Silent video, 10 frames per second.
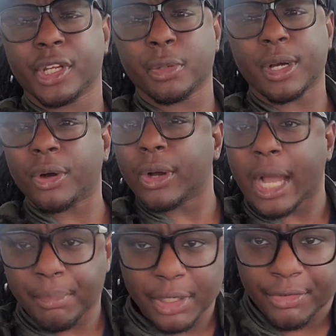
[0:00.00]
video about
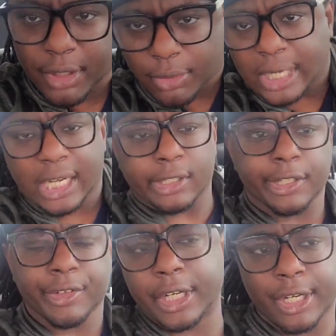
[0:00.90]
where I've been for a while,
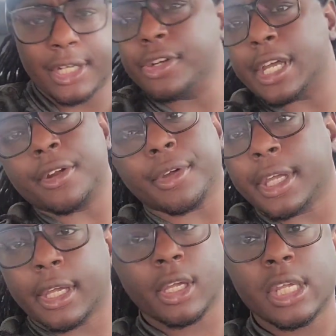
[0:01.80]
even though I know y'all don't
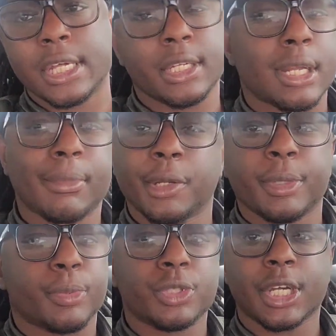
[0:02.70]
care. Not many
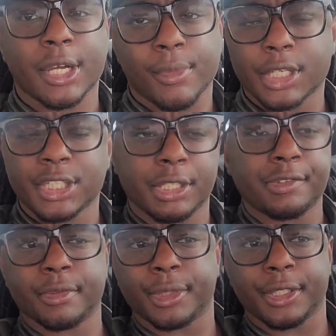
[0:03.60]
people check out my
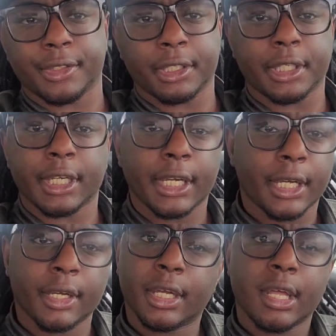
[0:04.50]
channel for me to really
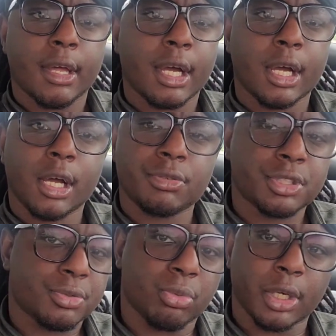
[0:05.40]
care. I was
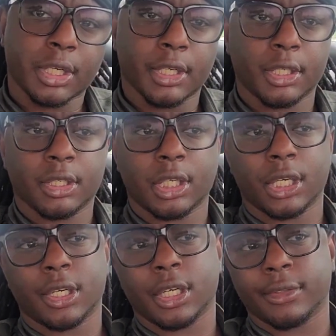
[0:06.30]
just working,
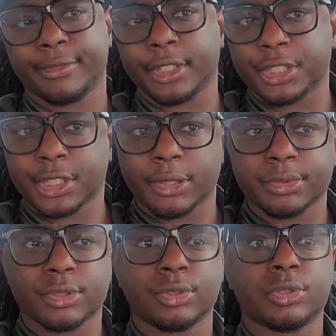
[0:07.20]
finishing
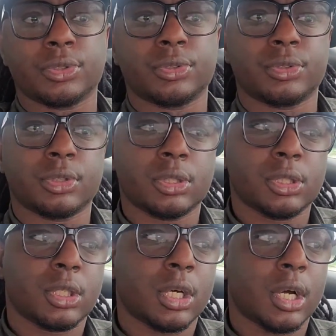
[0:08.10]
up school.
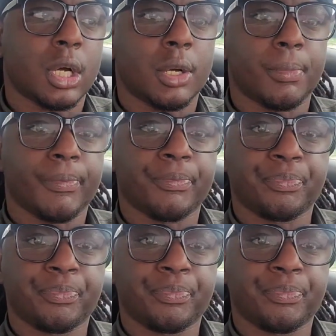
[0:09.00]
Um,